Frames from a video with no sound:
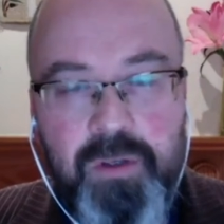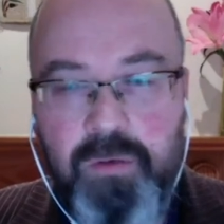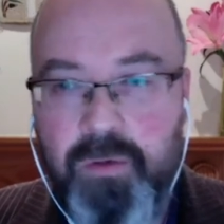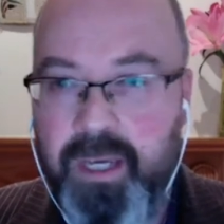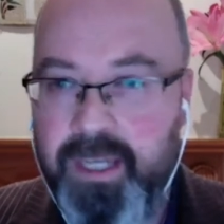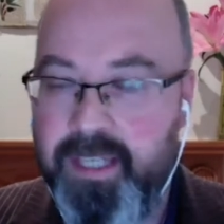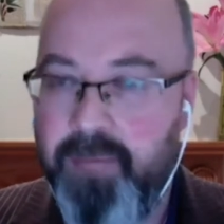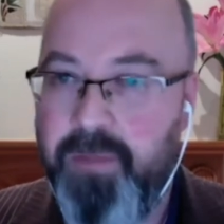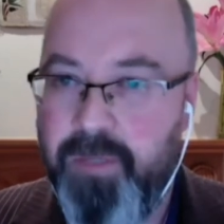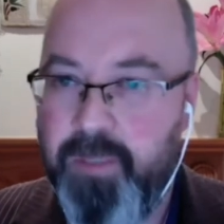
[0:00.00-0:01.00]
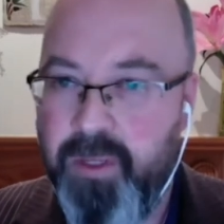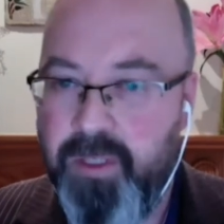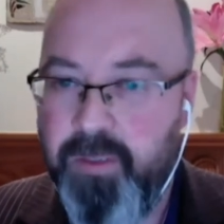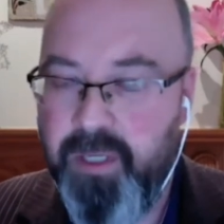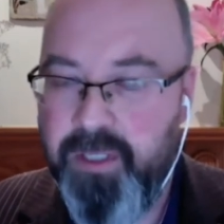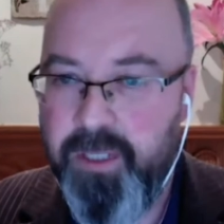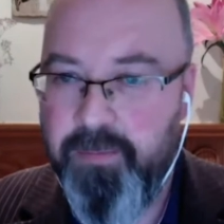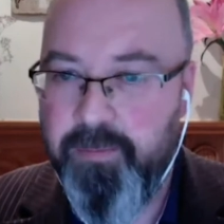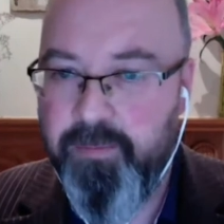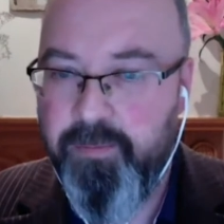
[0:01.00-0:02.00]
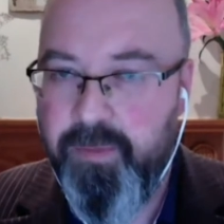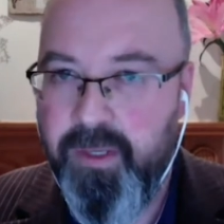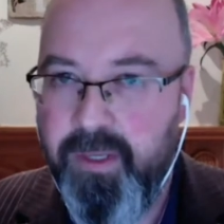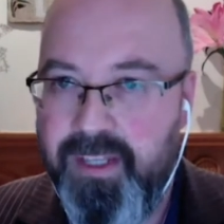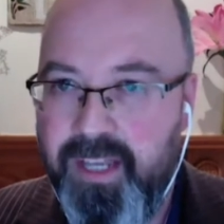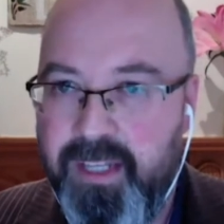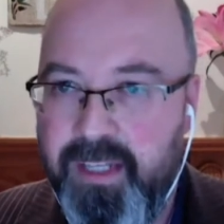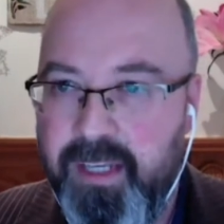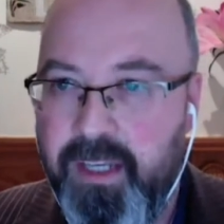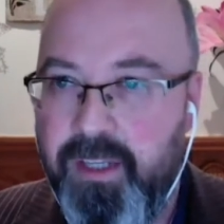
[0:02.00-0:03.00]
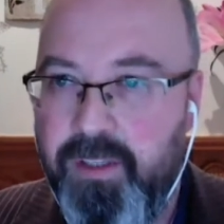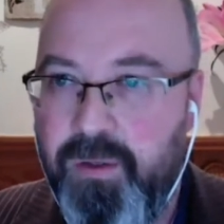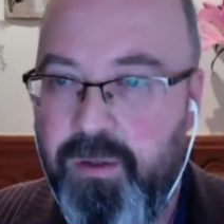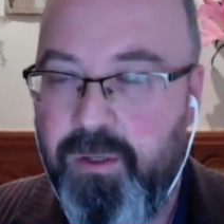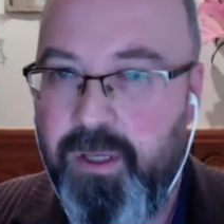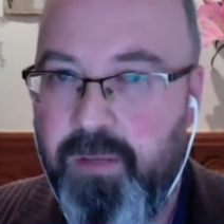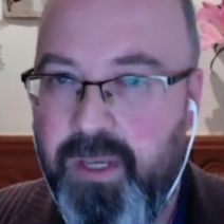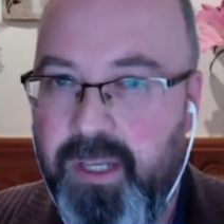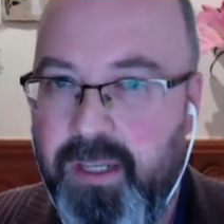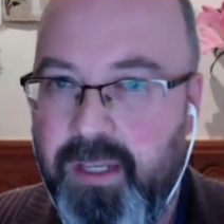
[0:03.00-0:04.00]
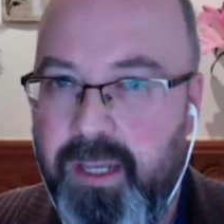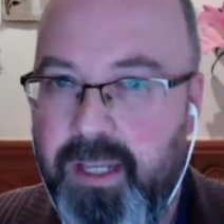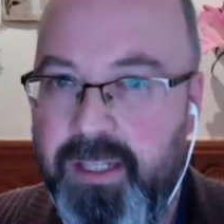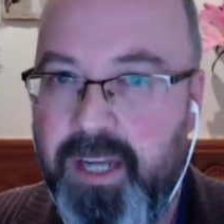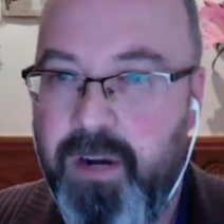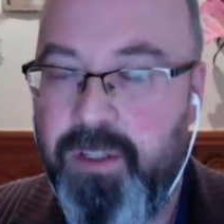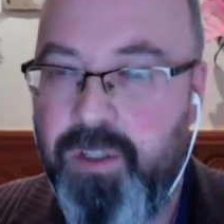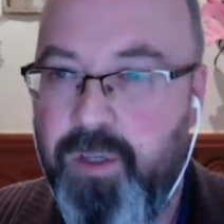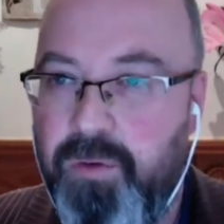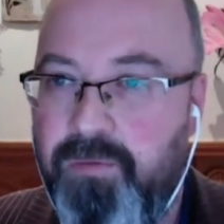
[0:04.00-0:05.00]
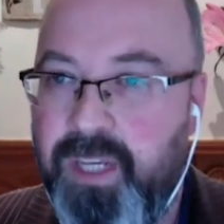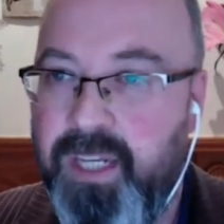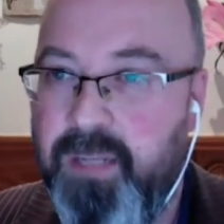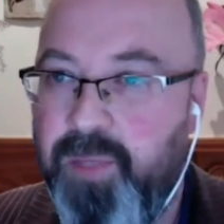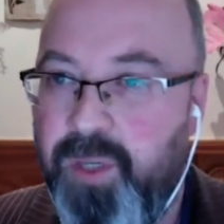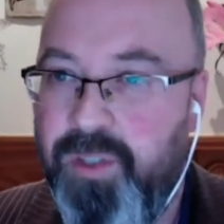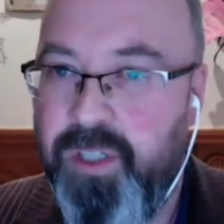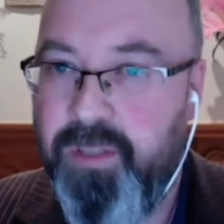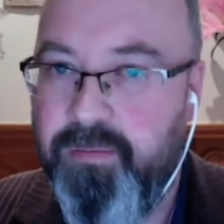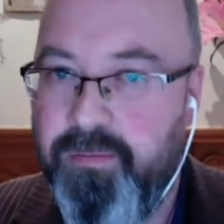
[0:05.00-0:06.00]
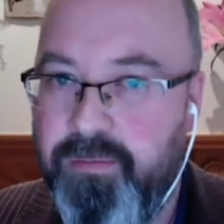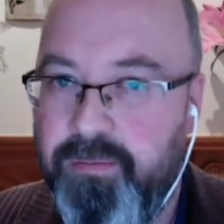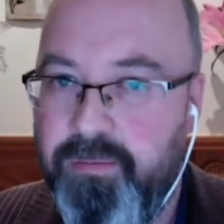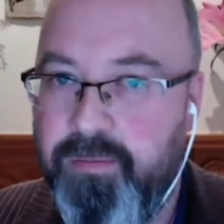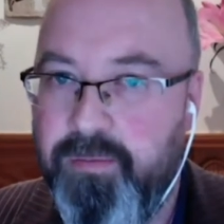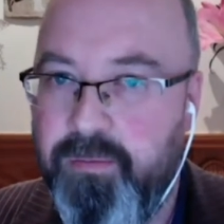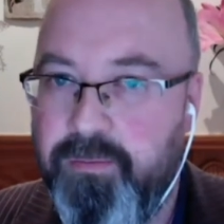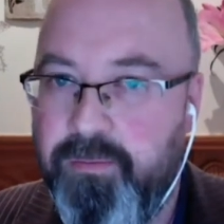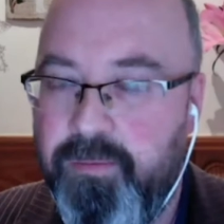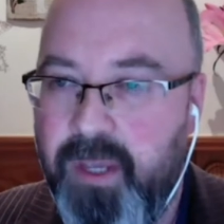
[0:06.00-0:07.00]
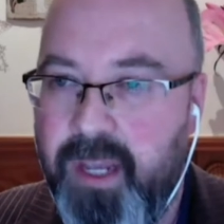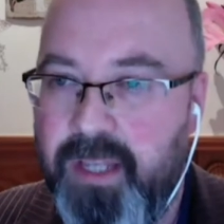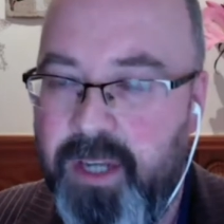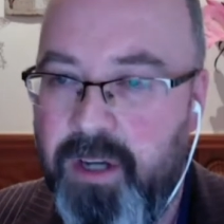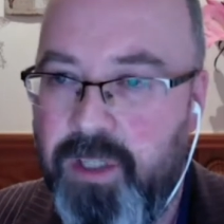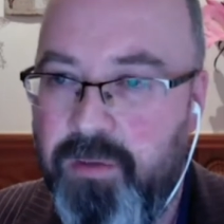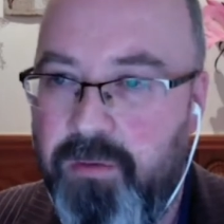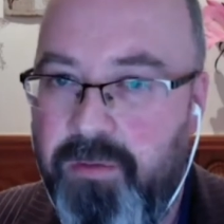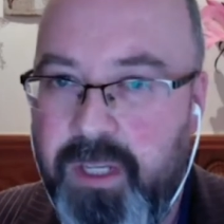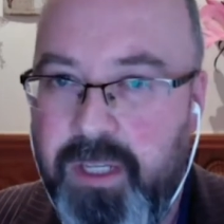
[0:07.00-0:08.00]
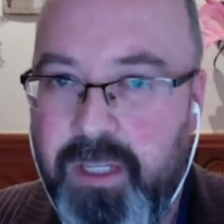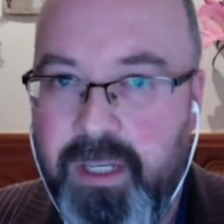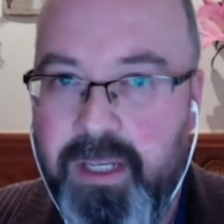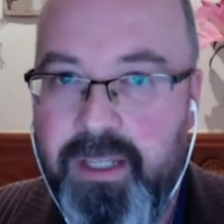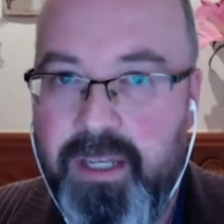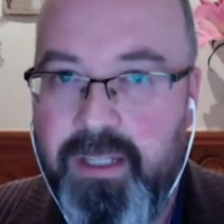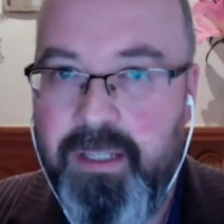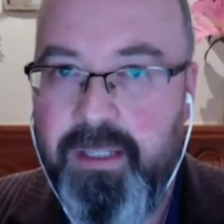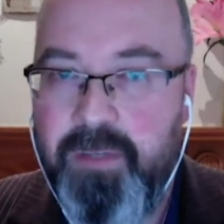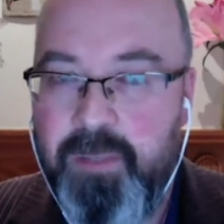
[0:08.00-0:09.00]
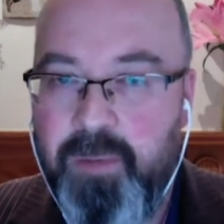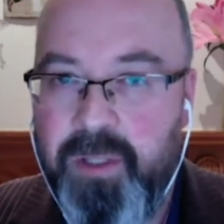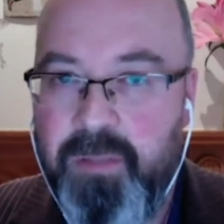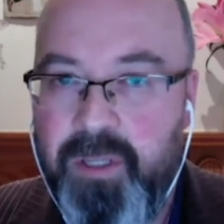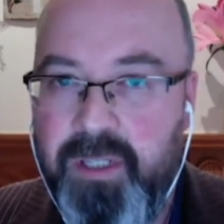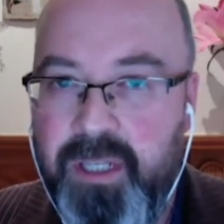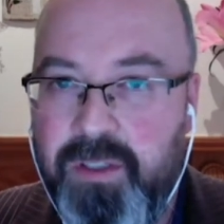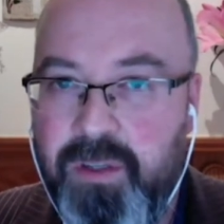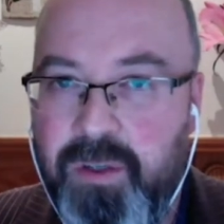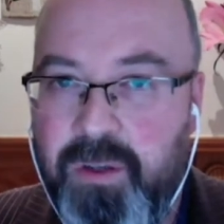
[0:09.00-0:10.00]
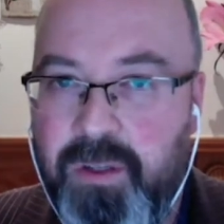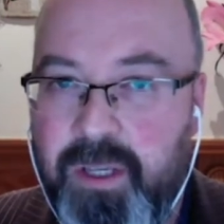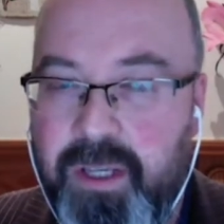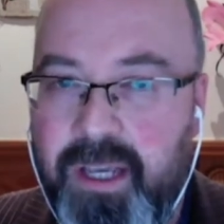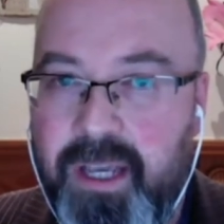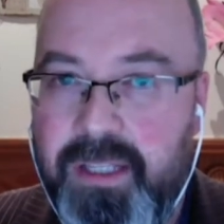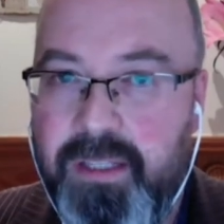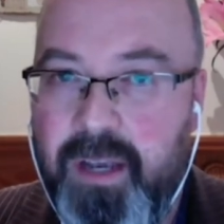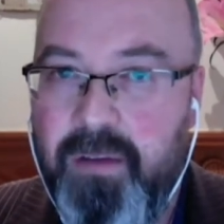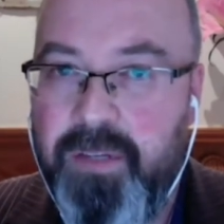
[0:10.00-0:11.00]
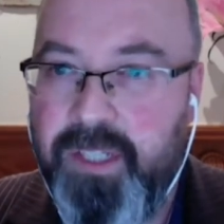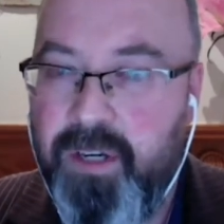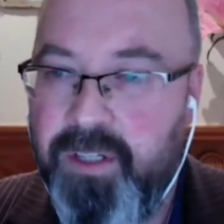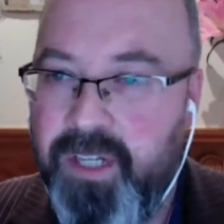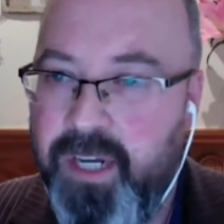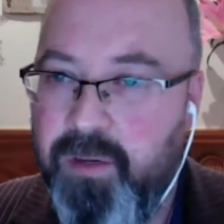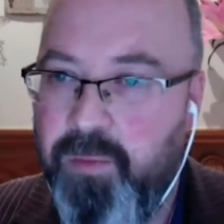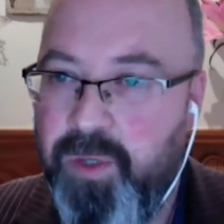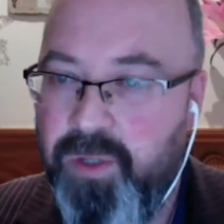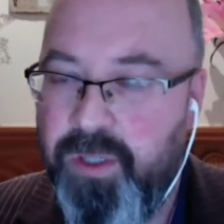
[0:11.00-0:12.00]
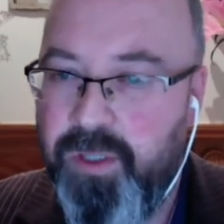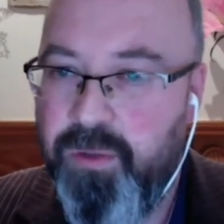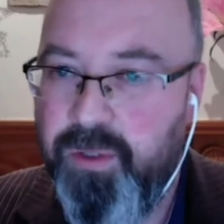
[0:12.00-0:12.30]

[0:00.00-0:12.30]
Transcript: accept the responsibility, then it starts to reveal beauty. It starts to reveal that the responsibility he's took on has a certain inner beauty to it.